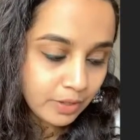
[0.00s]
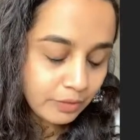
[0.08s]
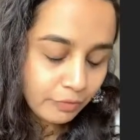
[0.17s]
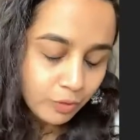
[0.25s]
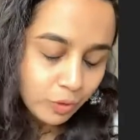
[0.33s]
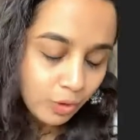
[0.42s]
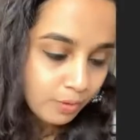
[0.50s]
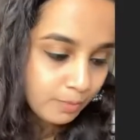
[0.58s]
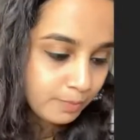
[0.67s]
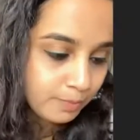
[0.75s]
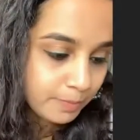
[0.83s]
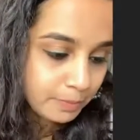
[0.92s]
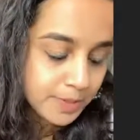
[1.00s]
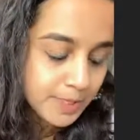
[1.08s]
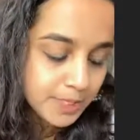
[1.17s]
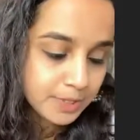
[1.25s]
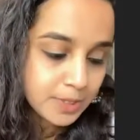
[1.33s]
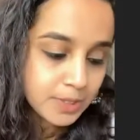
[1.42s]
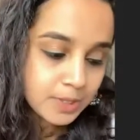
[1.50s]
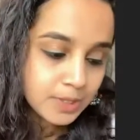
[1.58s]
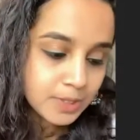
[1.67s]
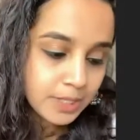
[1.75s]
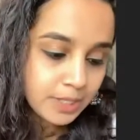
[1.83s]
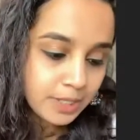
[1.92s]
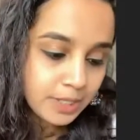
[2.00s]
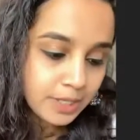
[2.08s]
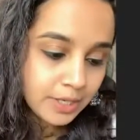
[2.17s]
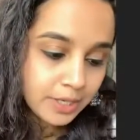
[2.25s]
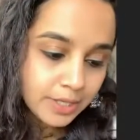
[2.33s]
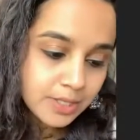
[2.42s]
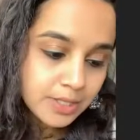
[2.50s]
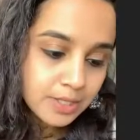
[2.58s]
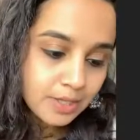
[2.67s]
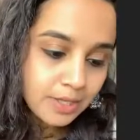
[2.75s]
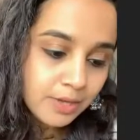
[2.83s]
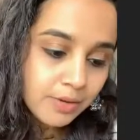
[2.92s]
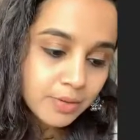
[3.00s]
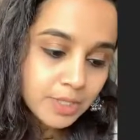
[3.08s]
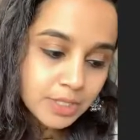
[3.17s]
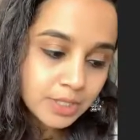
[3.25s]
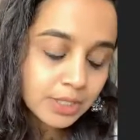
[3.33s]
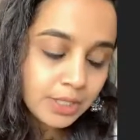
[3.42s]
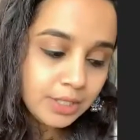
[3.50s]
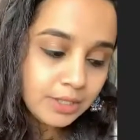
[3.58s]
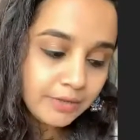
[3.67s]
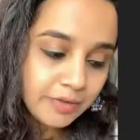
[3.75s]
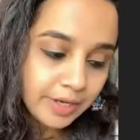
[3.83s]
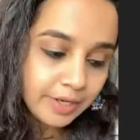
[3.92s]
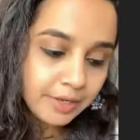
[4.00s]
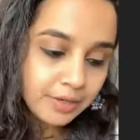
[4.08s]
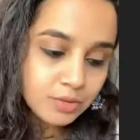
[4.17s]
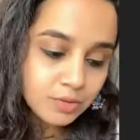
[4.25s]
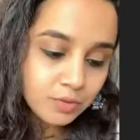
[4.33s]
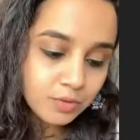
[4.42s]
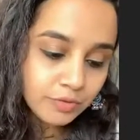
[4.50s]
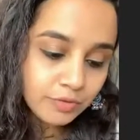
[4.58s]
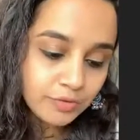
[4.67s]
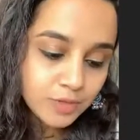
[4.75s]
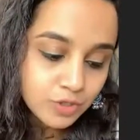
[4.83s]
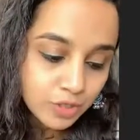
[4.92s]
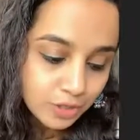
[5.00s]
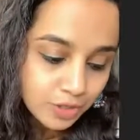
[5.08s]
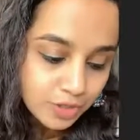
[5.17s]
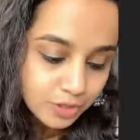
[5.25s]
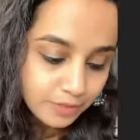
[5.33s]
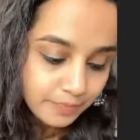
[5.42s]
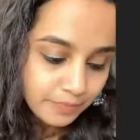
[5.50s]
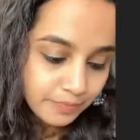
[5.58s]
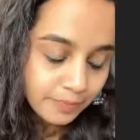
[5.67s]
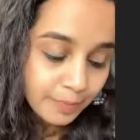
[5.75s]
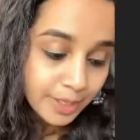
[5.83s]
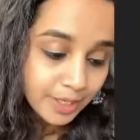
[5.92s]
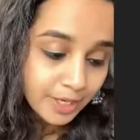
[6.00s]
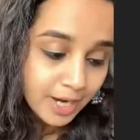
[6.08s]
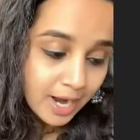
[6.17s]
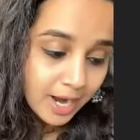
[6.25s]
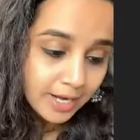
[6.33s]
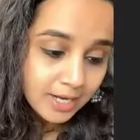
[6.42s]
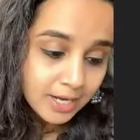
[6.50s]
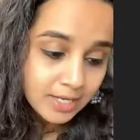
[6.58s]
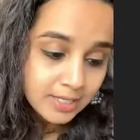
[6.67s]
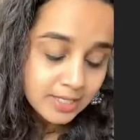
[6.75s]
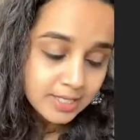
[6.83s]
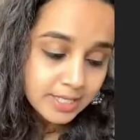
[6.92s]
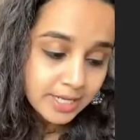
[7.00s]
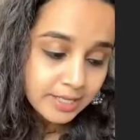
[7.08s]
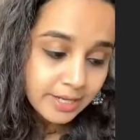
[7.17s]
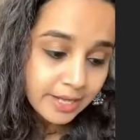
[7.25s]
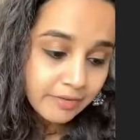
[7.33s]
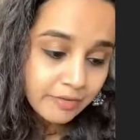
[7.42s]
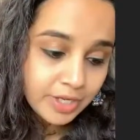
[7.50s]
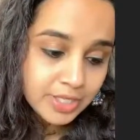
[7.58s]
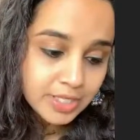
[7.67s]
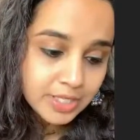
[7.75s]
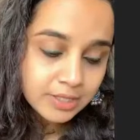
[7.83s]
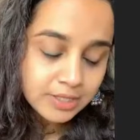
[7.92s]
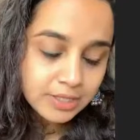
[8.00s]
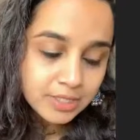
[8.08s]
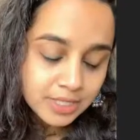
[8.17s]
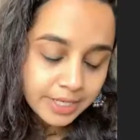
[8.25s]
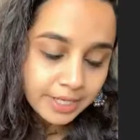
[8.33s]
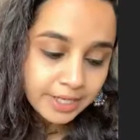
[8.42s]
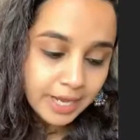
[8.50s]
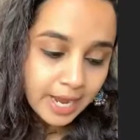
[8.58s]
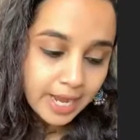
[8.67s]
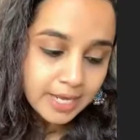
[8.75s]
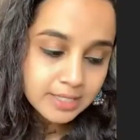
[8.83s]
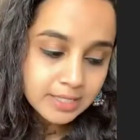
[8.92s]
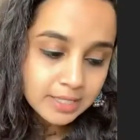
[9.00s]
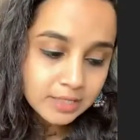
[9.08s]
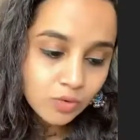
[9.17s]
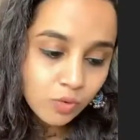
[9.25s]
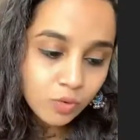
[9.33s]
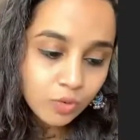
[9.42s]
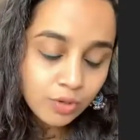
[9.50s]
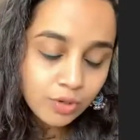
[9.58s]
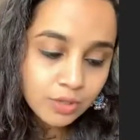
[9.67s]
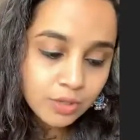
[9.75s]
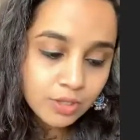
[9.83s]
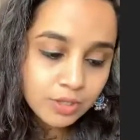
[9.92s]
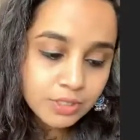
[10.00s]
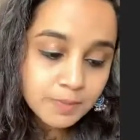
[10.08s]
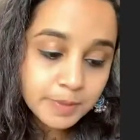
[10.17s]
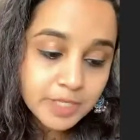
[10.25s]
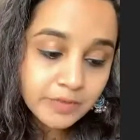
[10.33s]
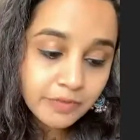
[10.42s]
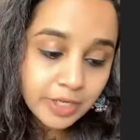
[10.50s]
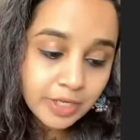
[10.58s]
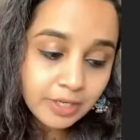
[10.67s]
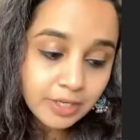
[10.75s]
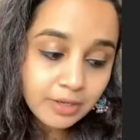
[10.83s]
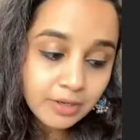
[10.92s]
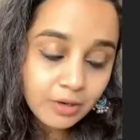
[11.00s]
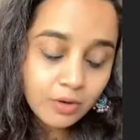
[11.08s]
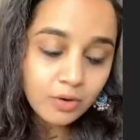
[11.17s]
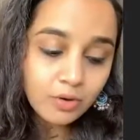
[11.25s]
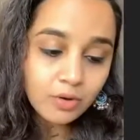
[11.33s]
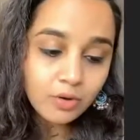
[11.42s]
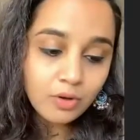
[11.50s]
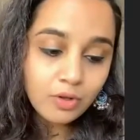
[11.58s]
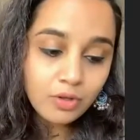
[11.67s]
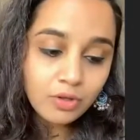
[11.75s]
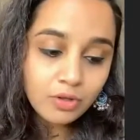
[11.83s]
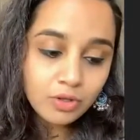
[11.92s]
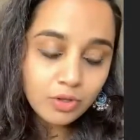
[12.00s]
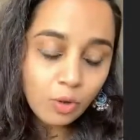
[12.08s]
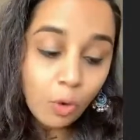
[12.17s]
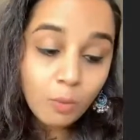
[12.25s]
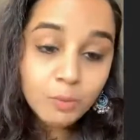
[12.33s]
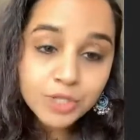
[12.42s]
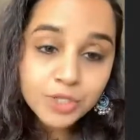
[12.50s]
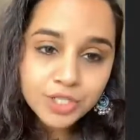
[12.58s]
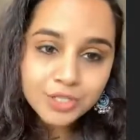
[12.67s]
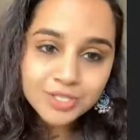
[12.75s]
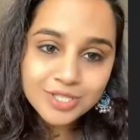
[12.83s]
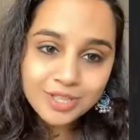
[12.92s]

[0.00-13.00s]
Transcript: for all purpose and reasons, India is a linguistically divided sort of structure, but I can't say that every single state has its own specific homogeneous